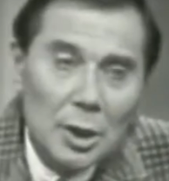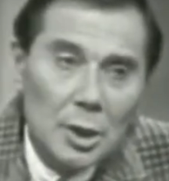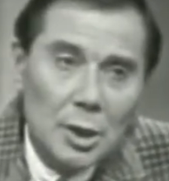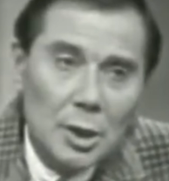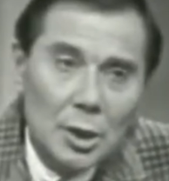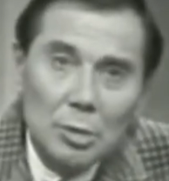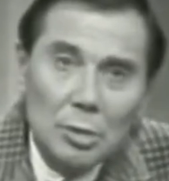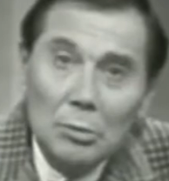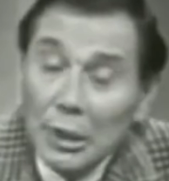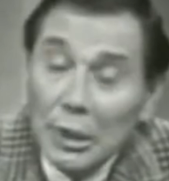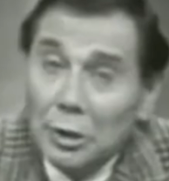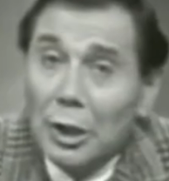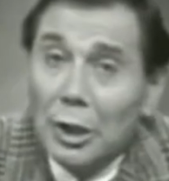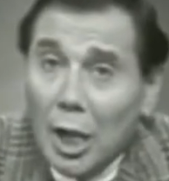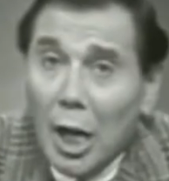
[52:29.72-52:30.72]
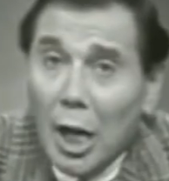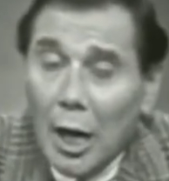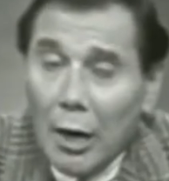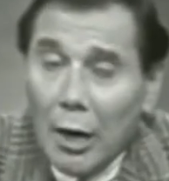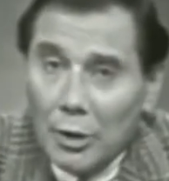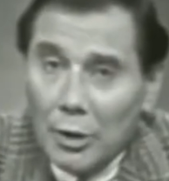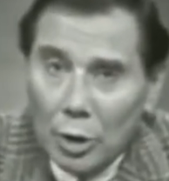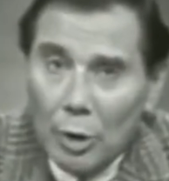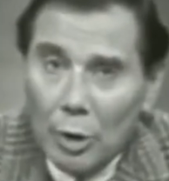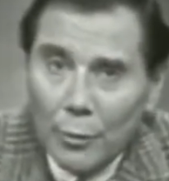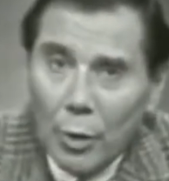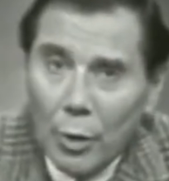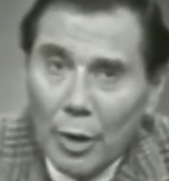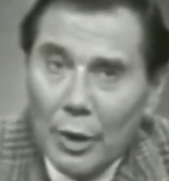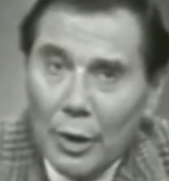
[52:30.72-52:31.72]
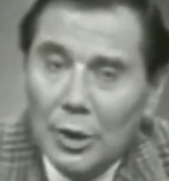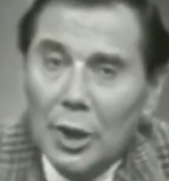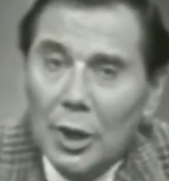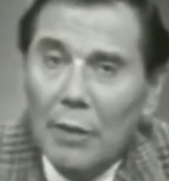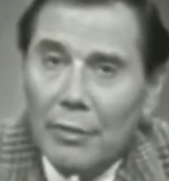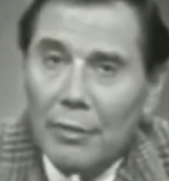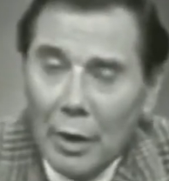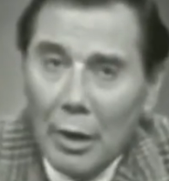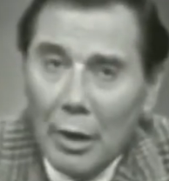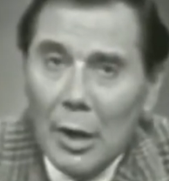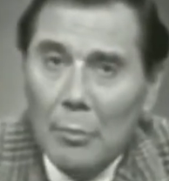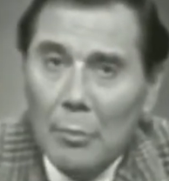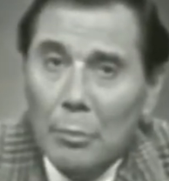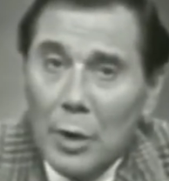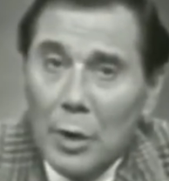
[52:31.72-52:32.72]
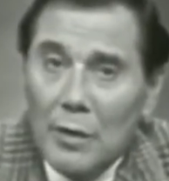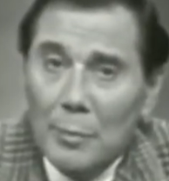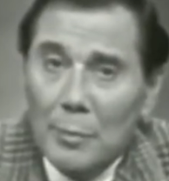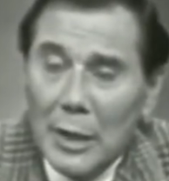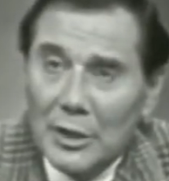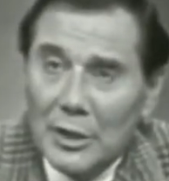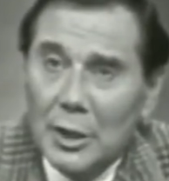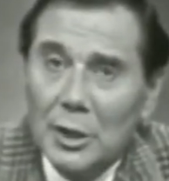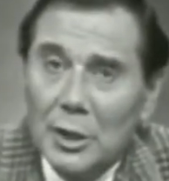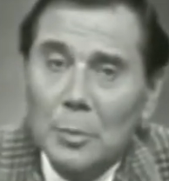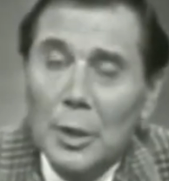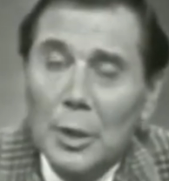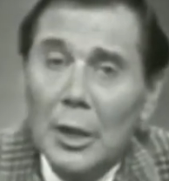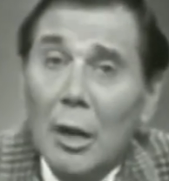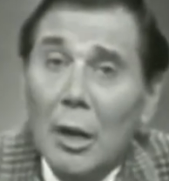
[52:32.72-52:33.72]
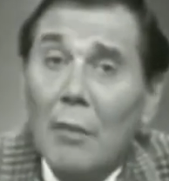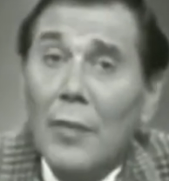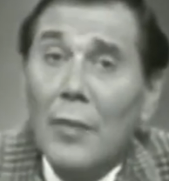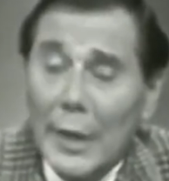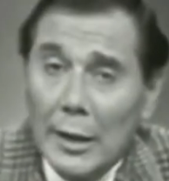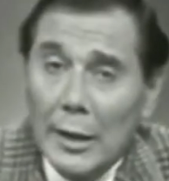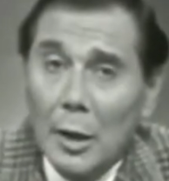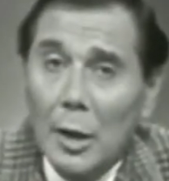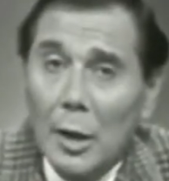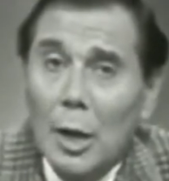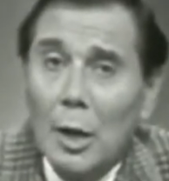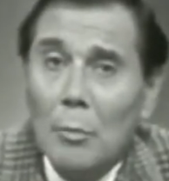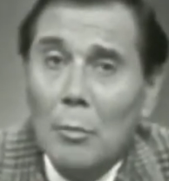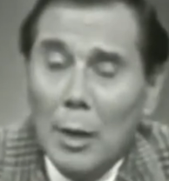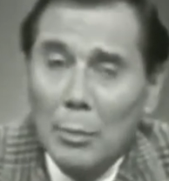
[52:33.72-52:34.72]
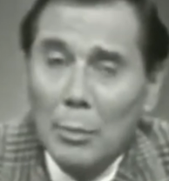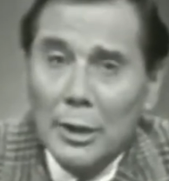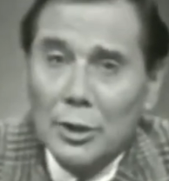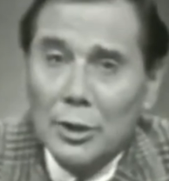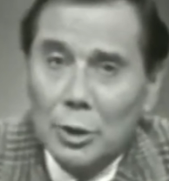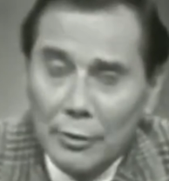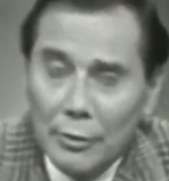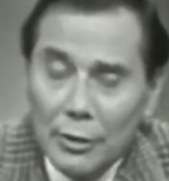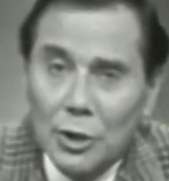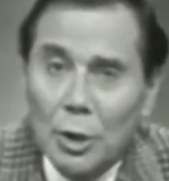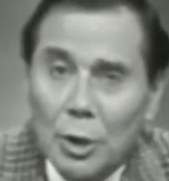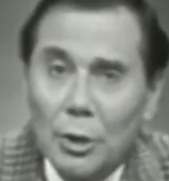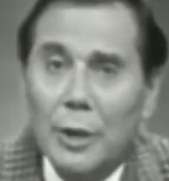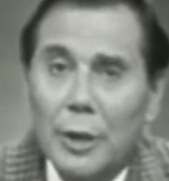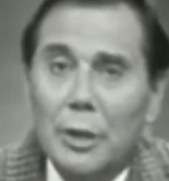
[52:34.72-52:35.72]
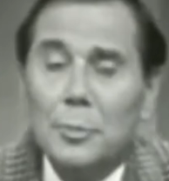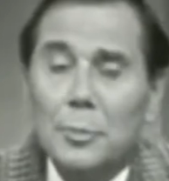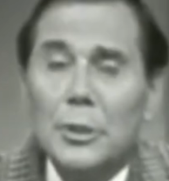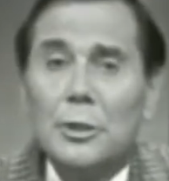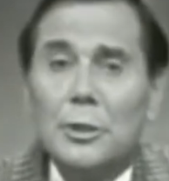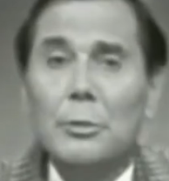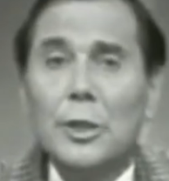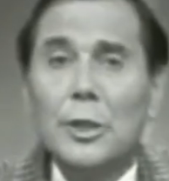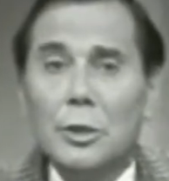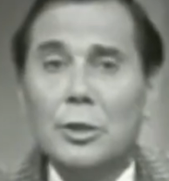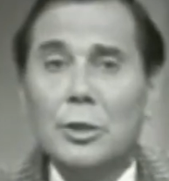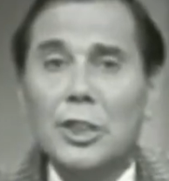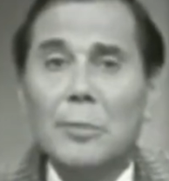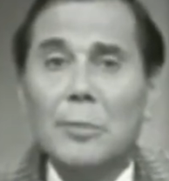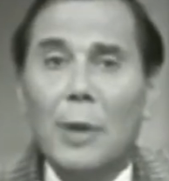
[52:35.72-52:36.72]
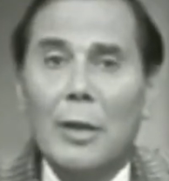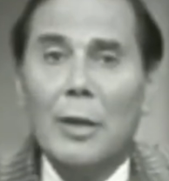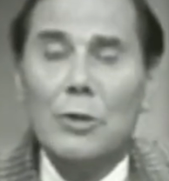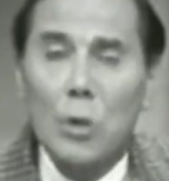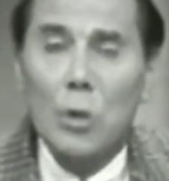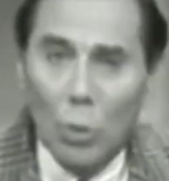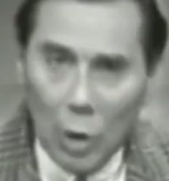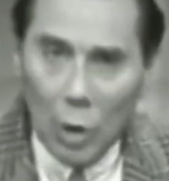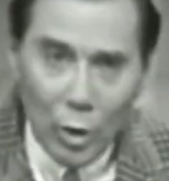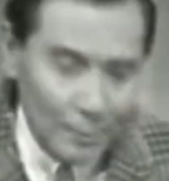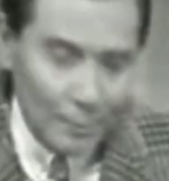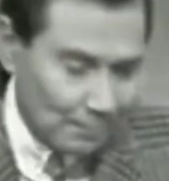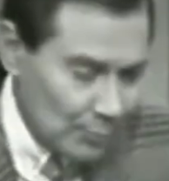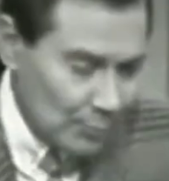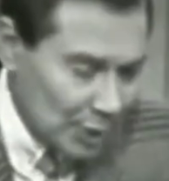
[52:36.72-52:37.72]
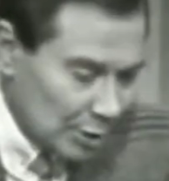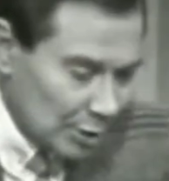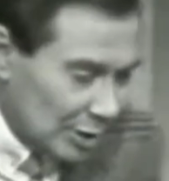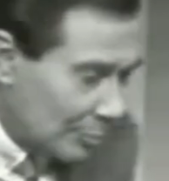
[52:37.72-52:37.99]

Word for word: uh, in your car and so forth. It's a very brief message, but a vital public service. So here is Mr. Richard DeBartolo. Mr.